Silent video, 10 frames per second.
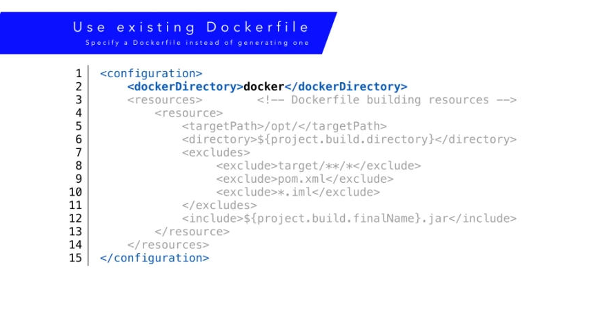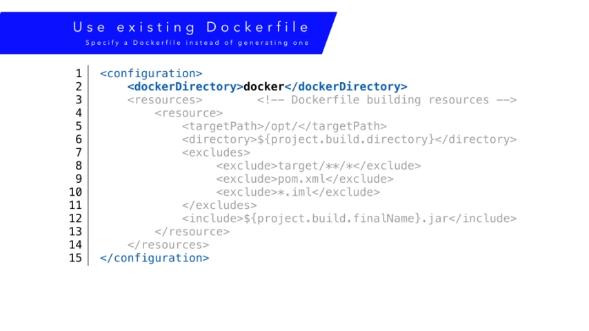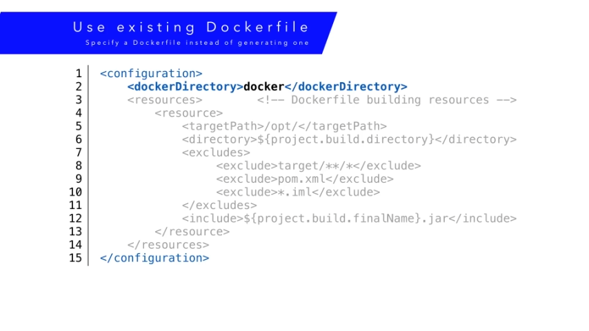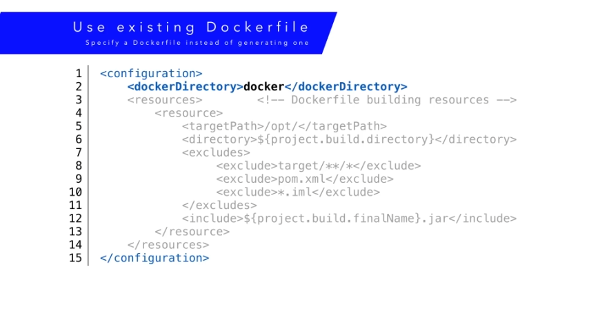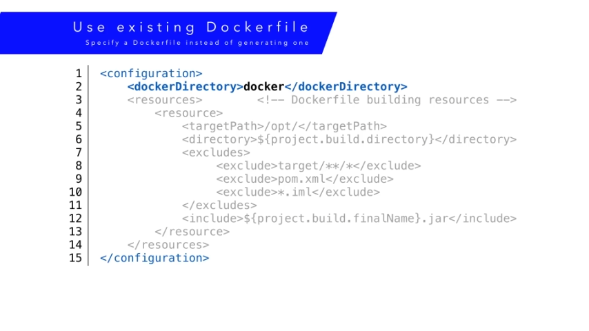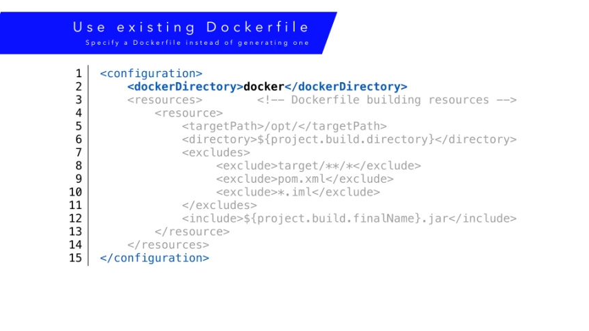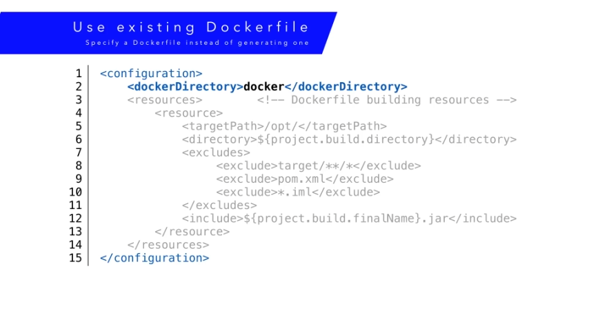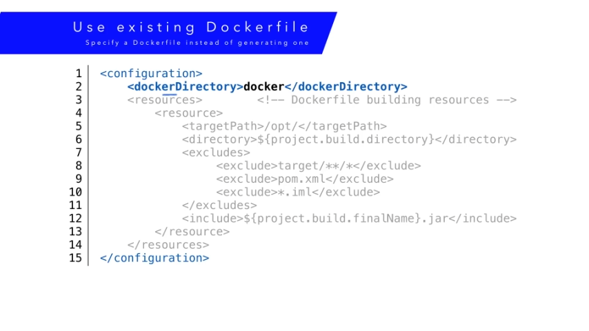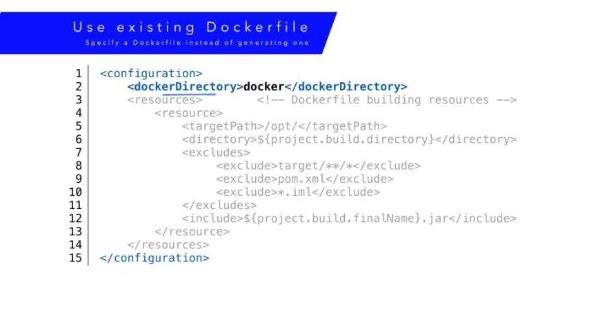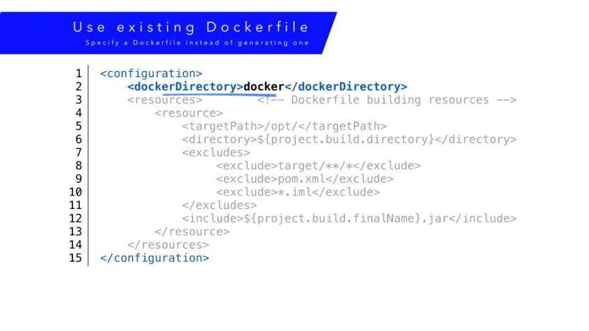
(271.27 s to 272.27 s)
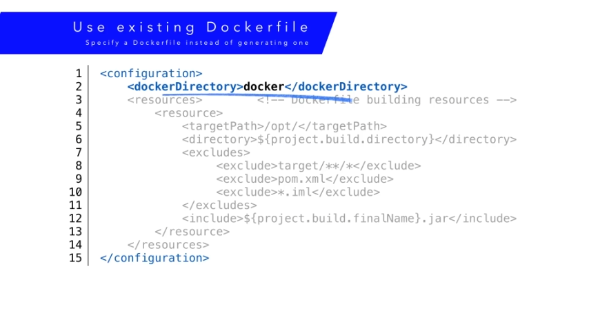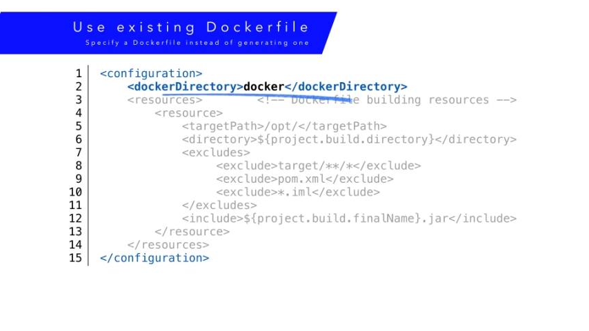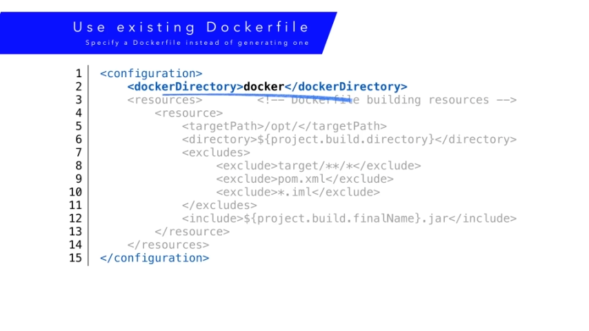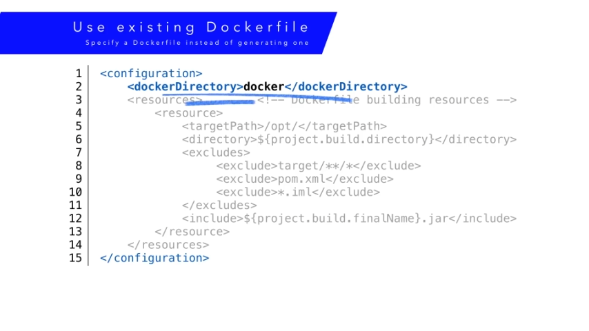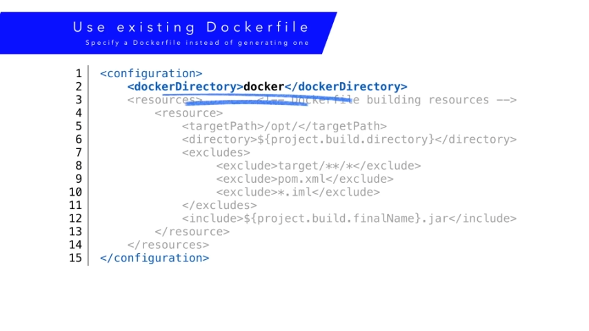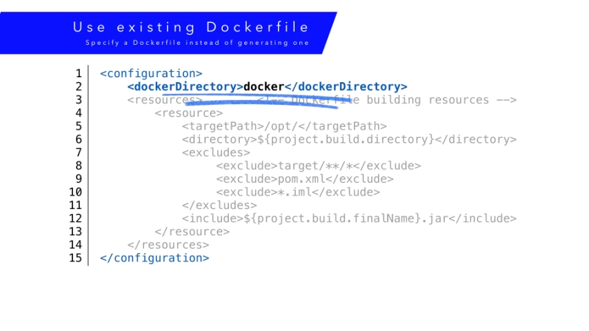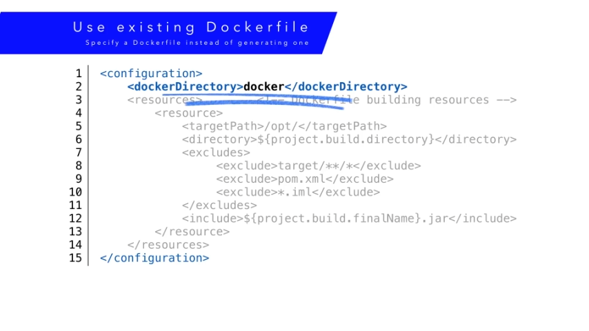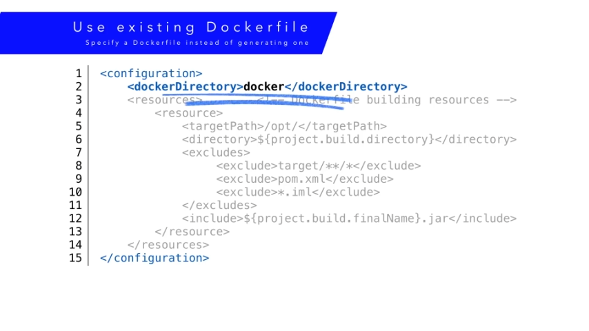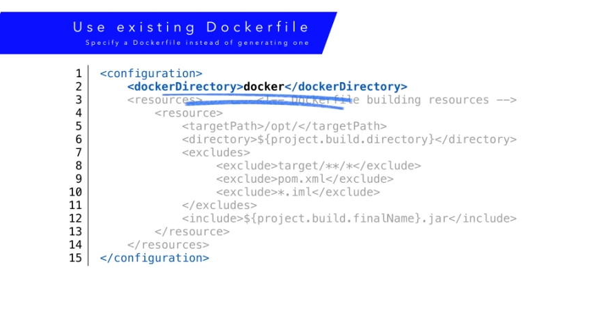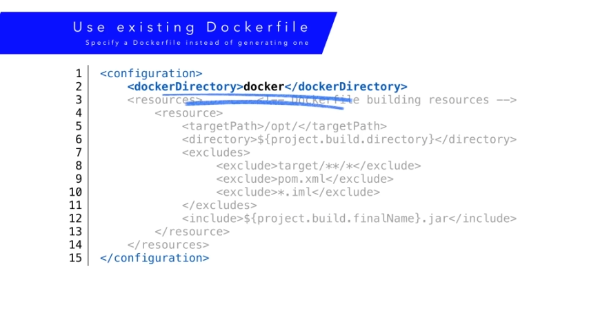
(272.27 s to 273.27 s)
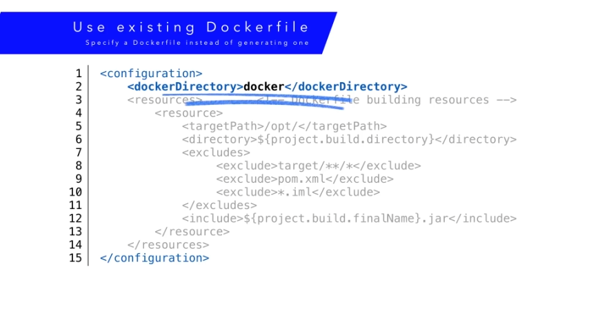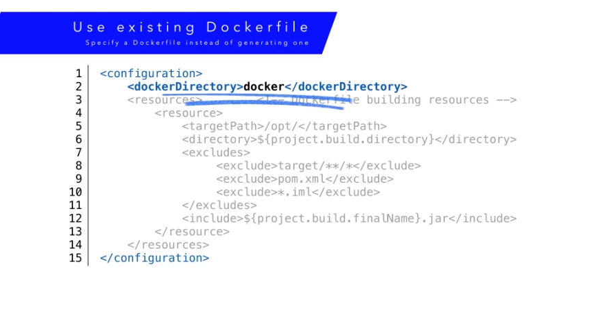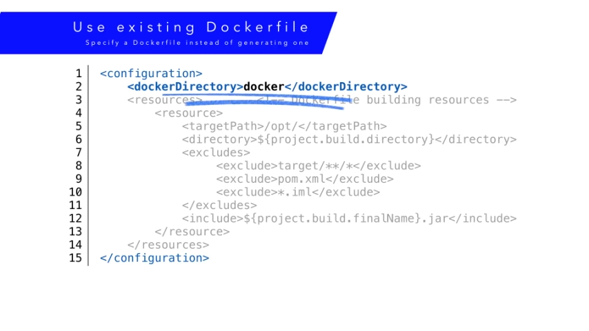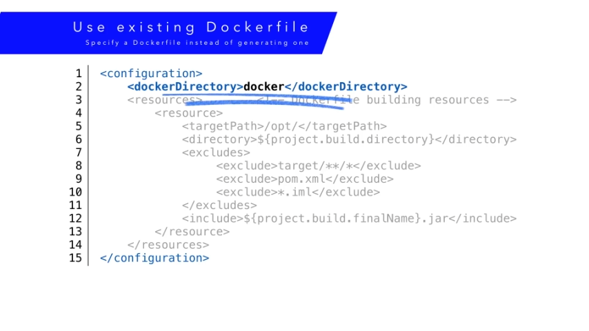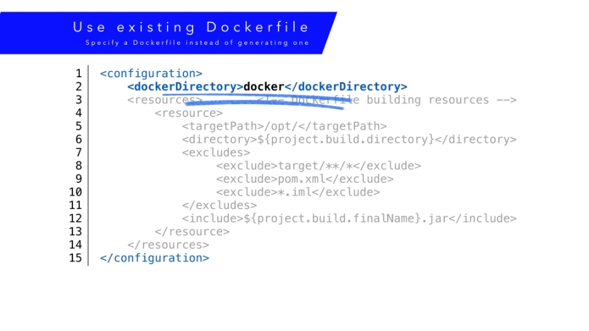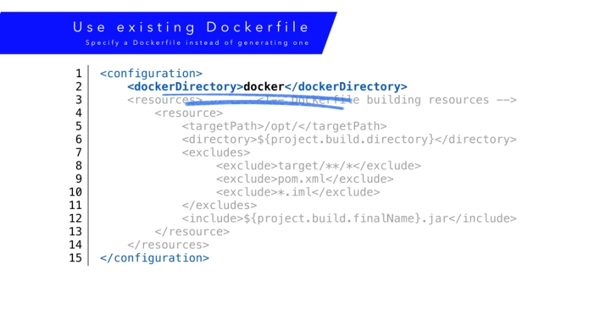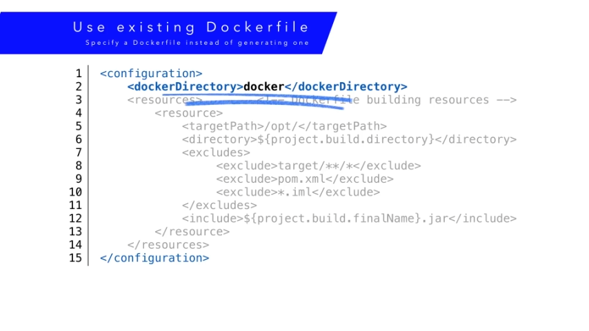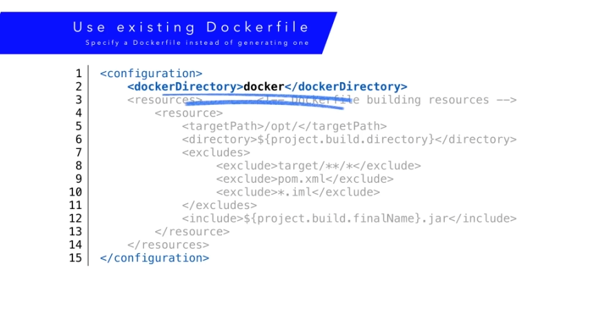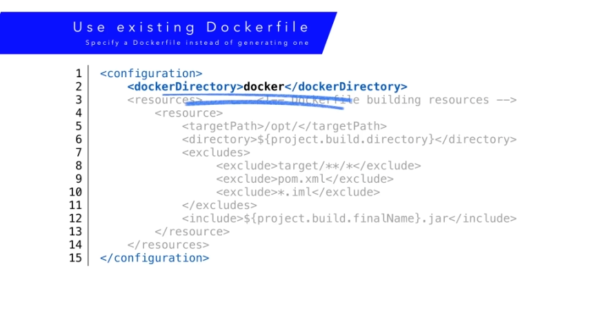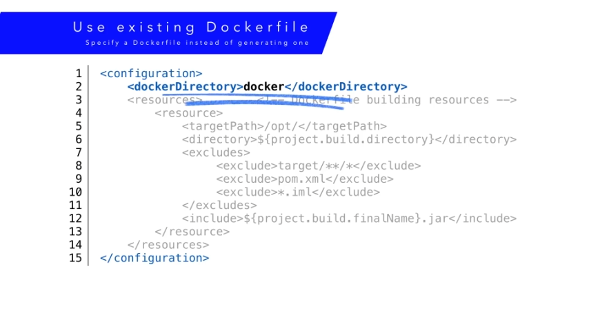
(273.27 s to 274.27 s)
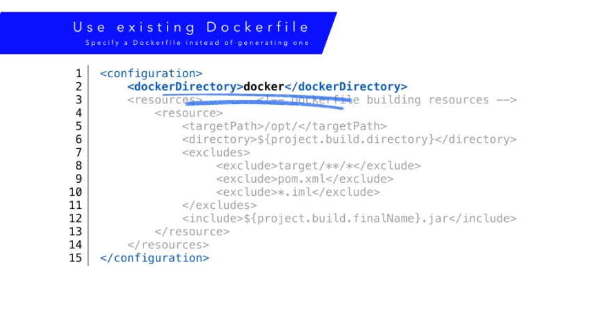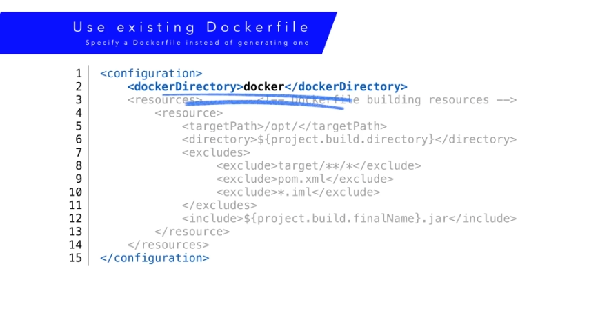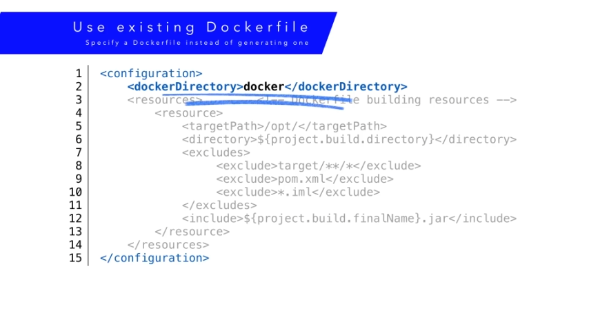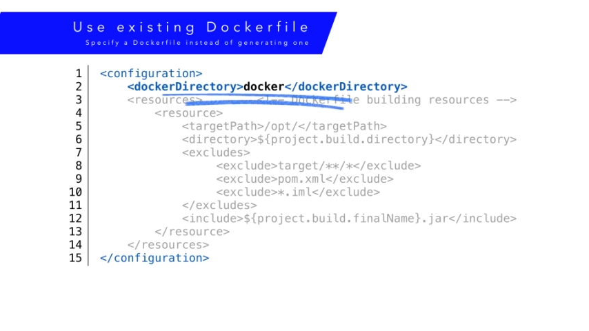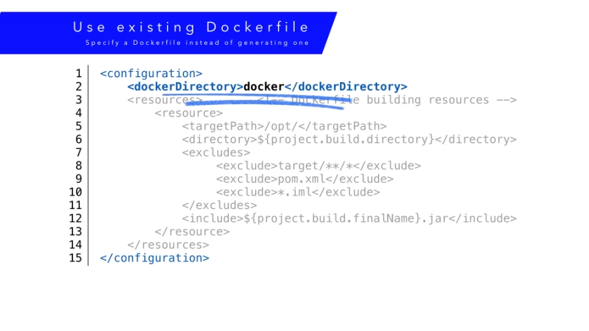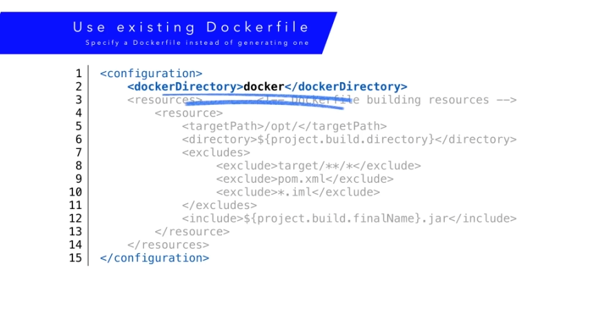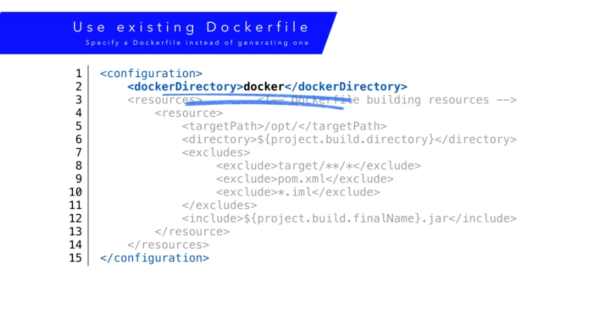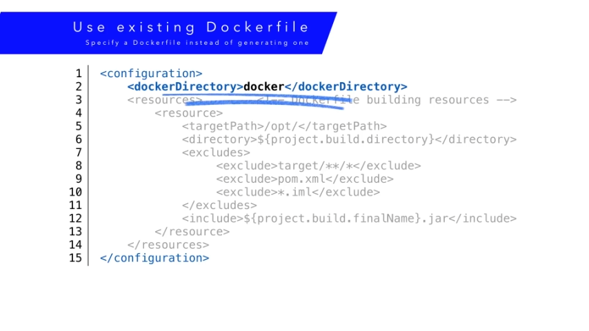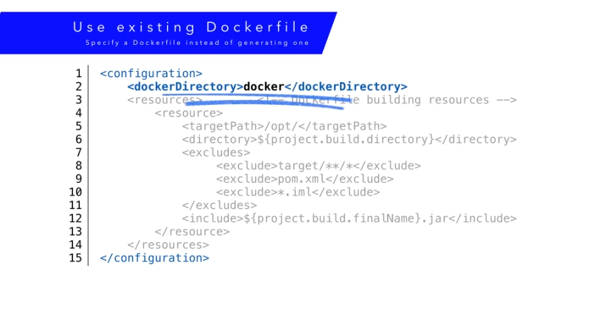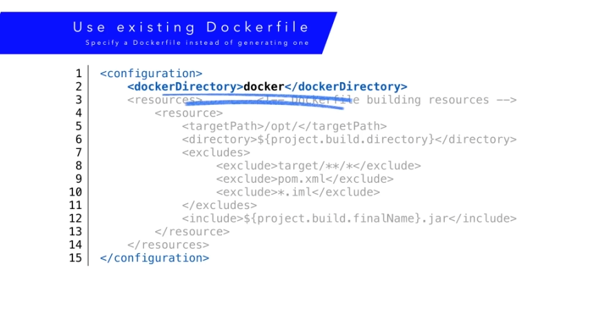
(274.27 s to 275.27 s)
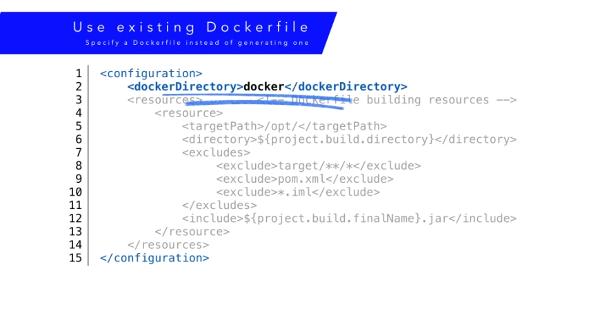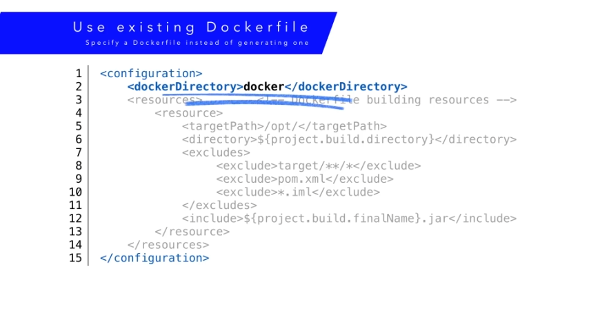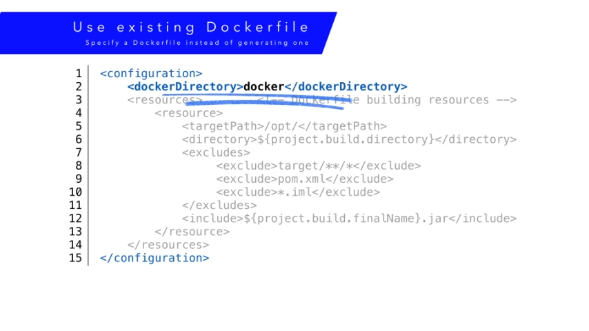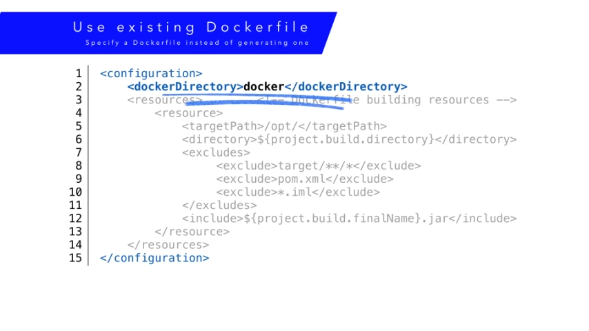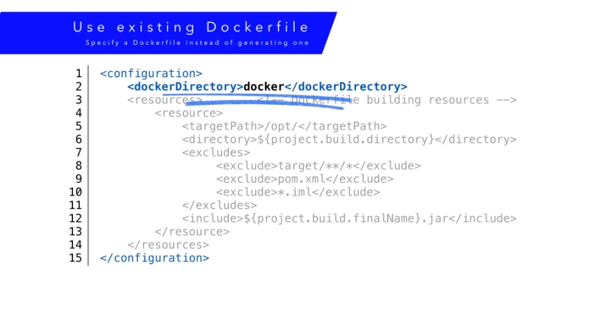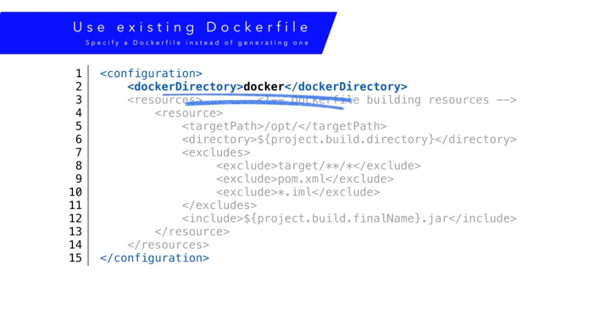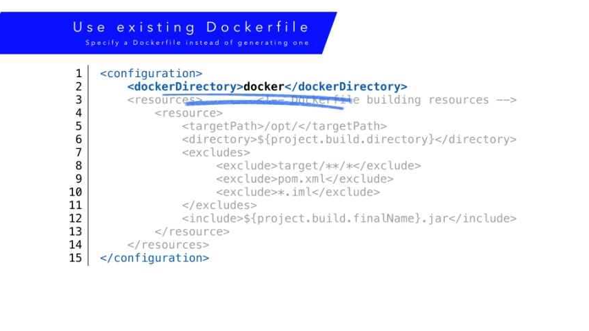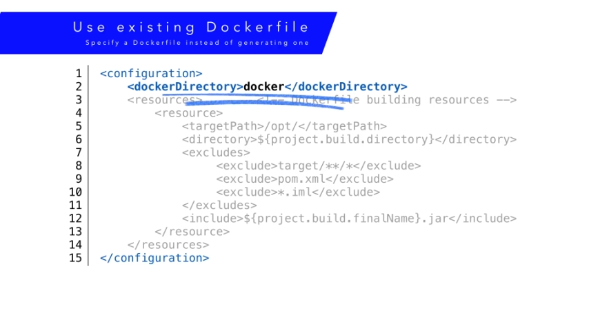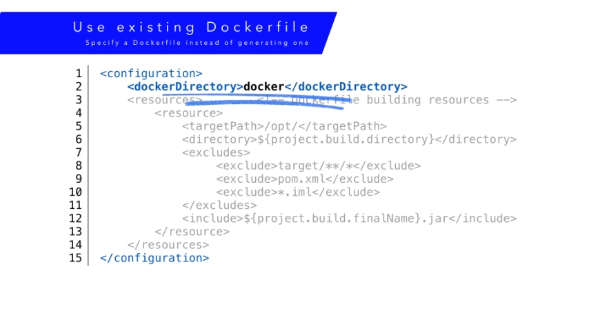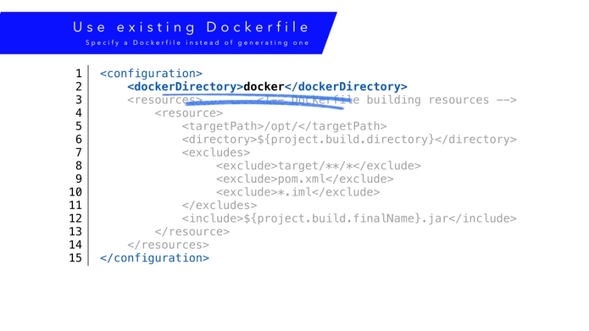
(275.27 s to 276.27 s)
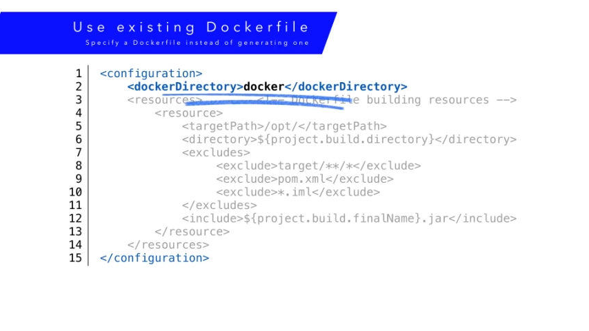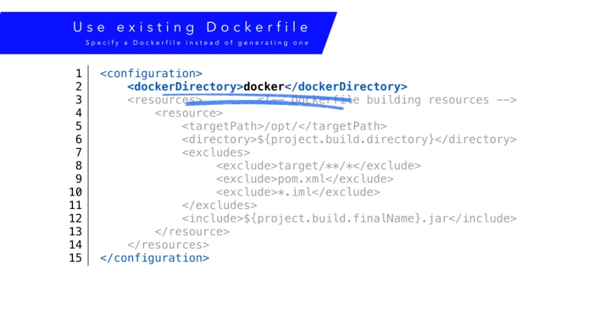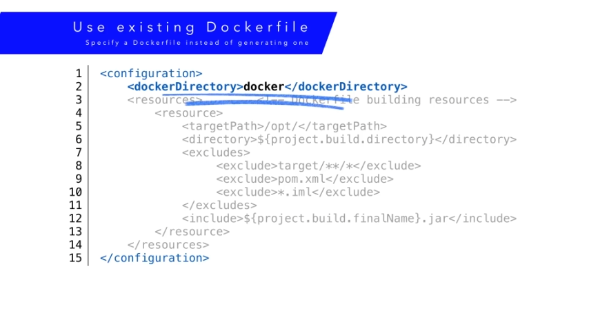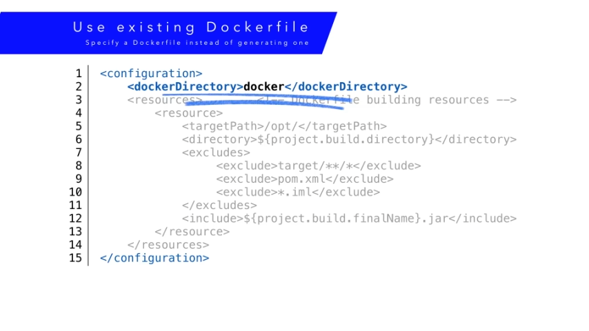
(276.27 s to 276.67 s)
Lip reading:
Nobody's mouth can be seen.